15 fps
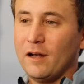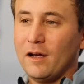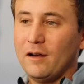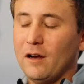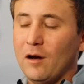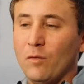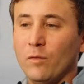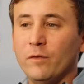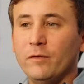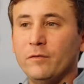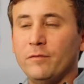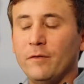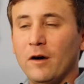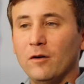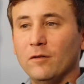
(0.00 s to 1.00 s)
I, I really
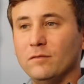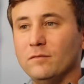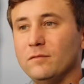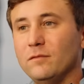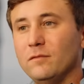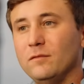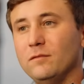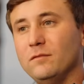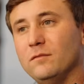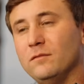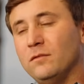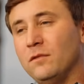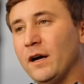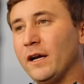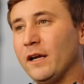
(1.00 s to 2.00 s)
felt
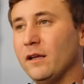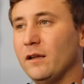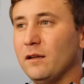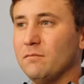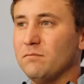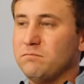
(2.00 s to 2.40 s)
like